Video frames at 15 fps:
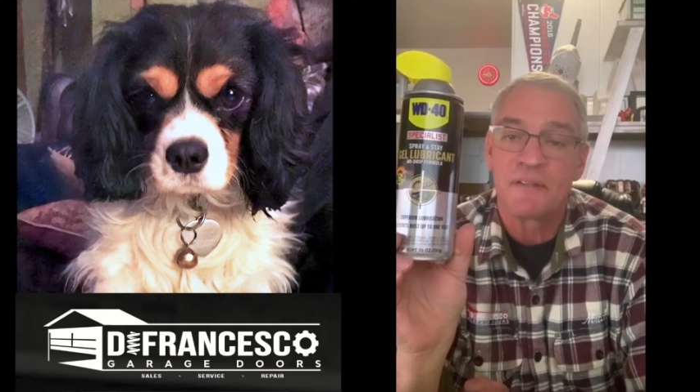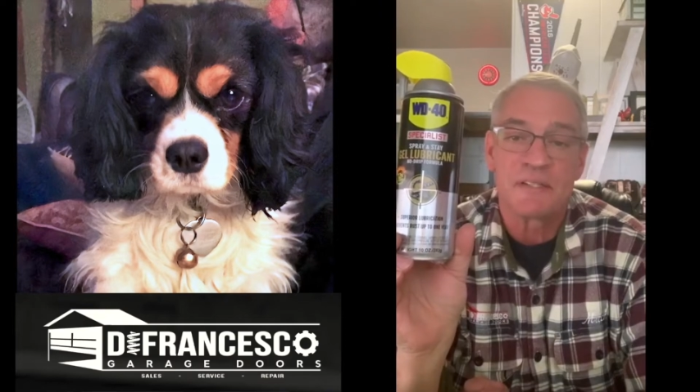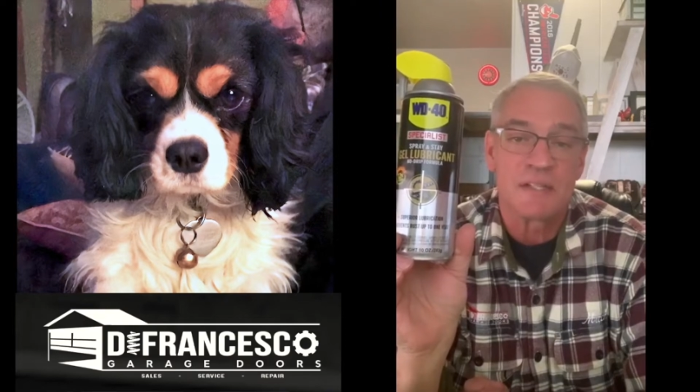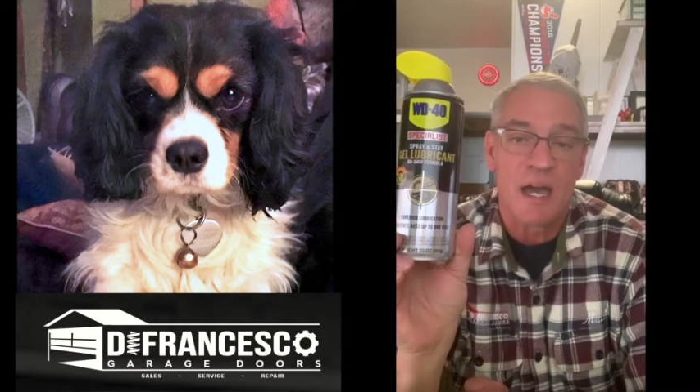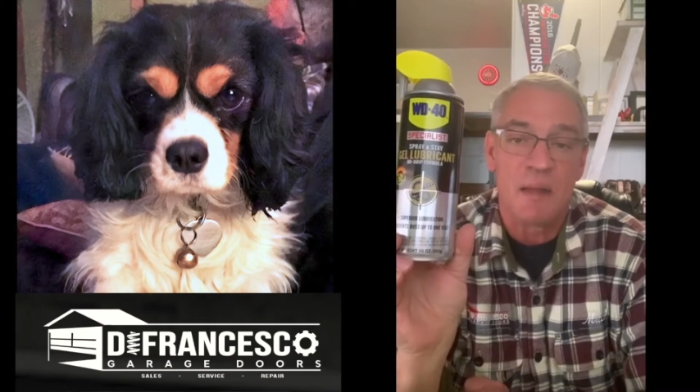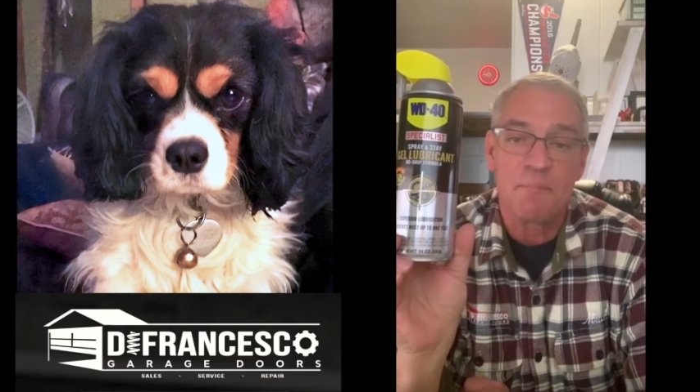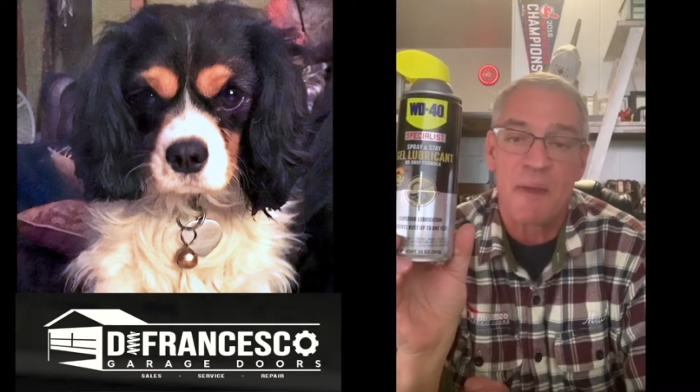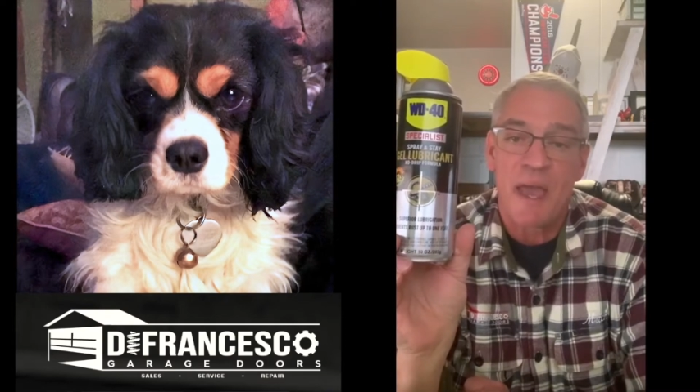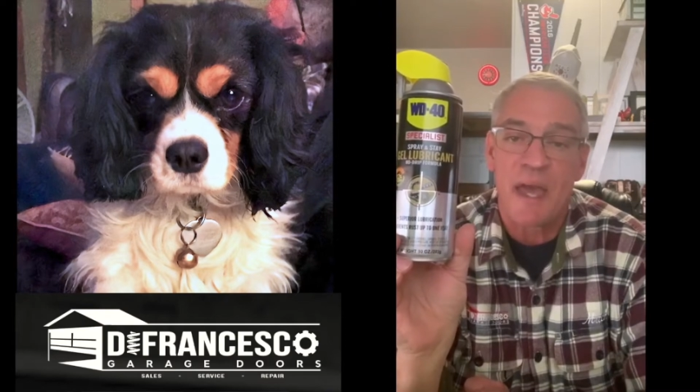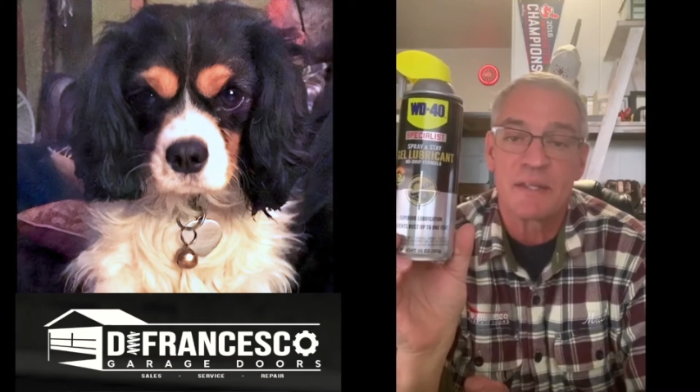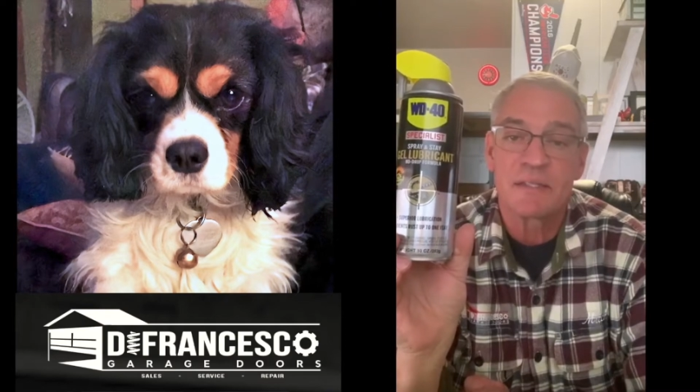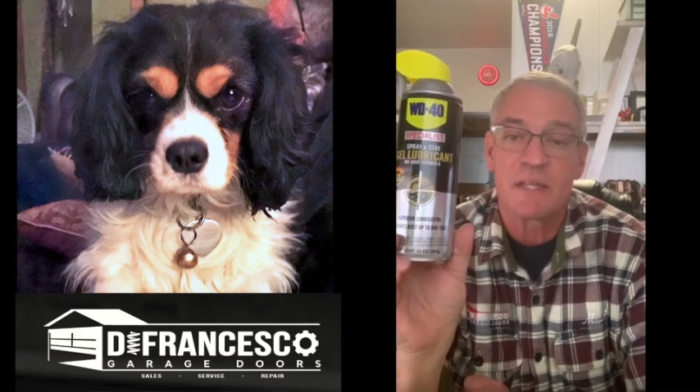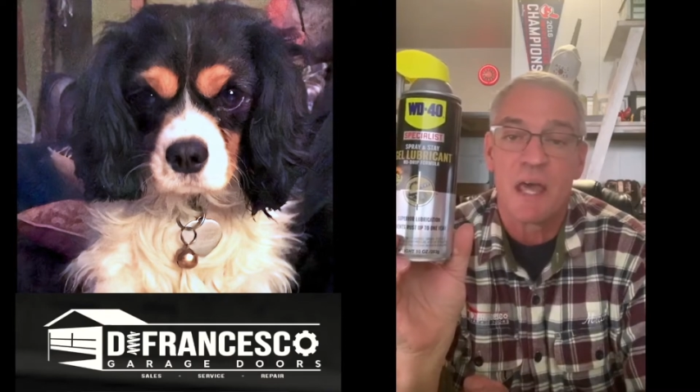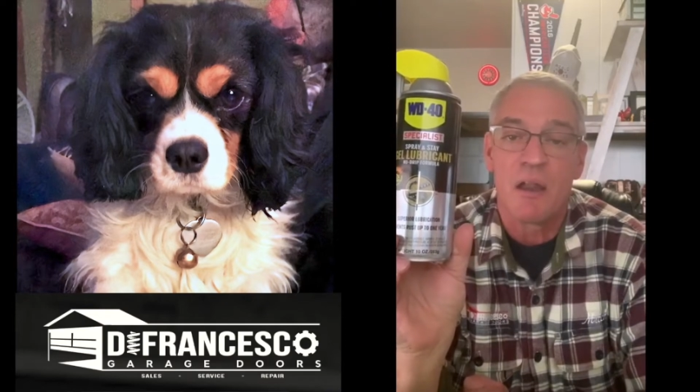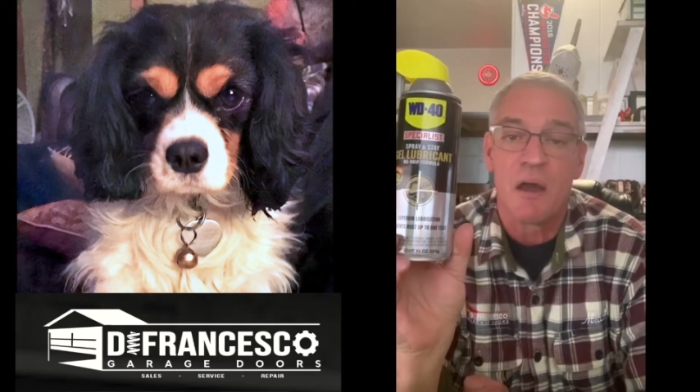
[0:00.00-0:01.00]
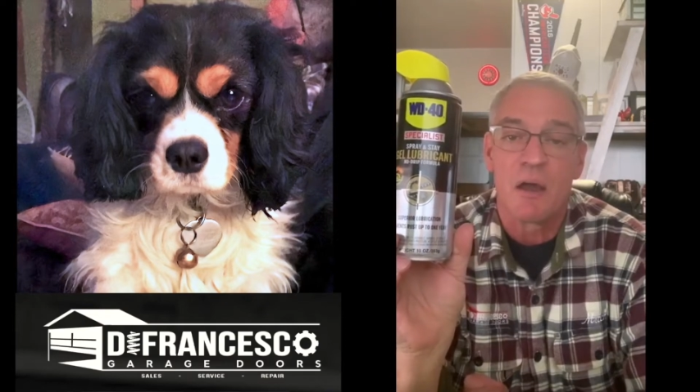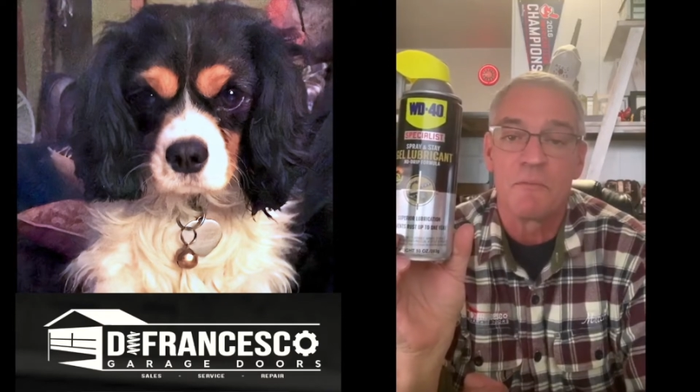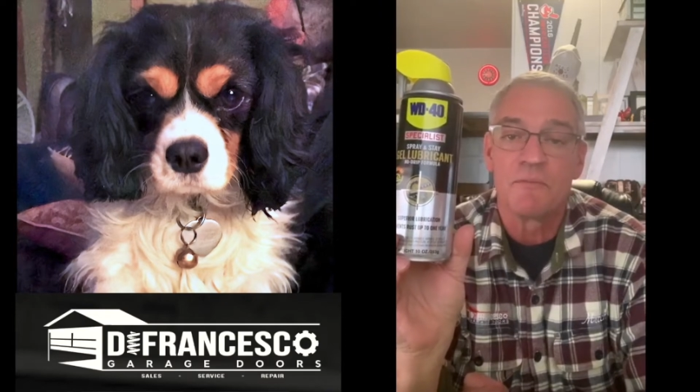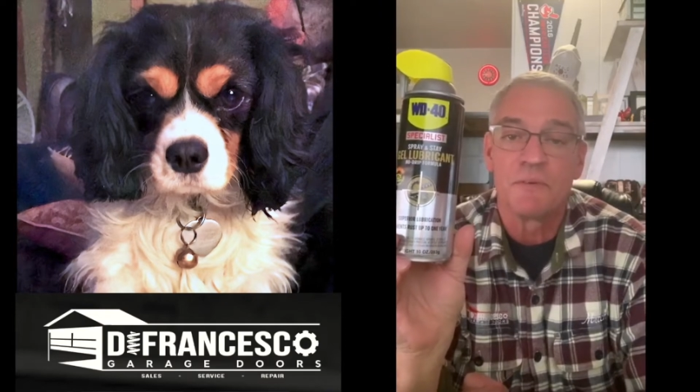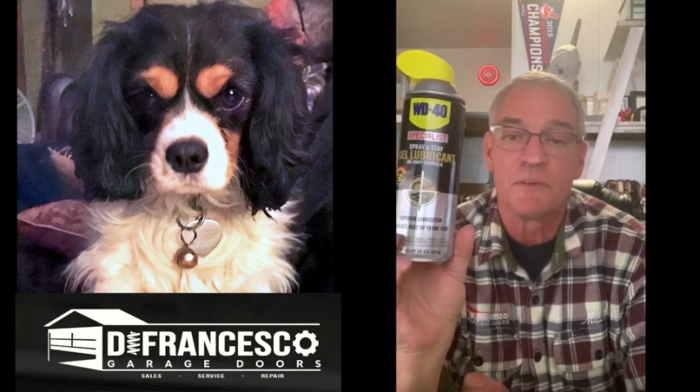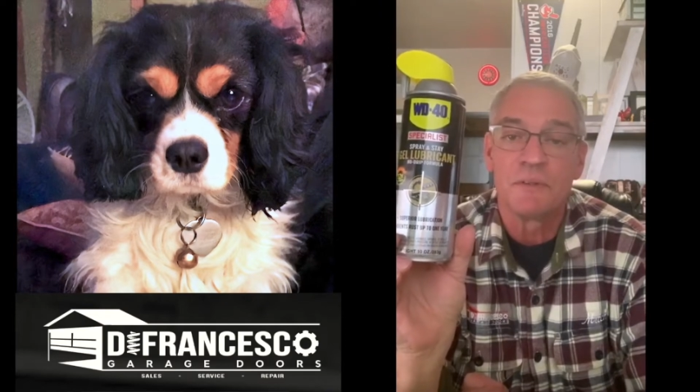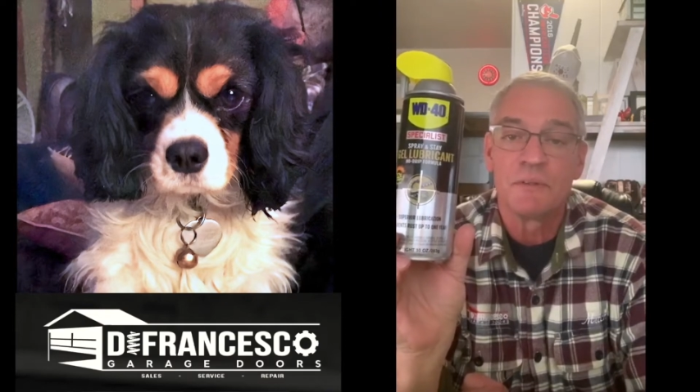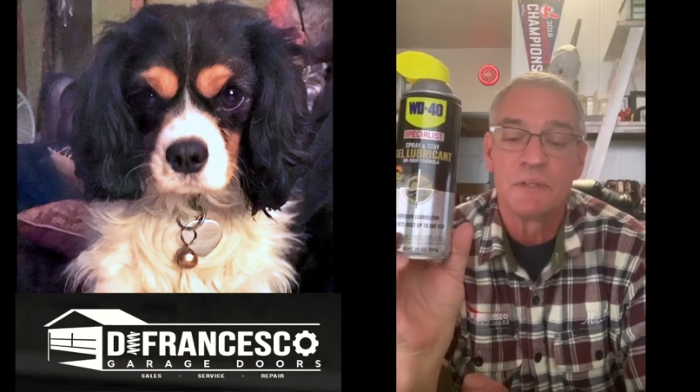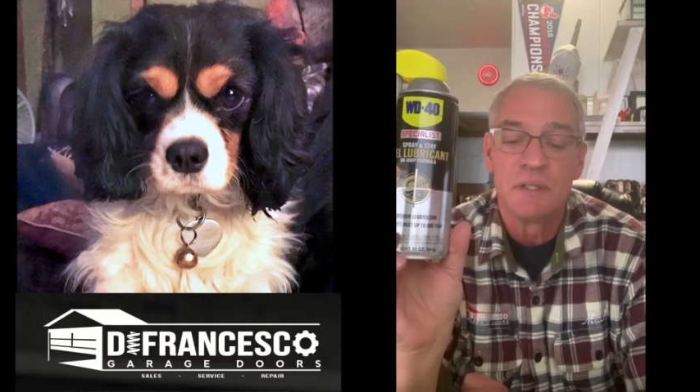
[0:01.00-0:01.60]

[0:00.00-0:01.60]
It's not bad, it's not harmful.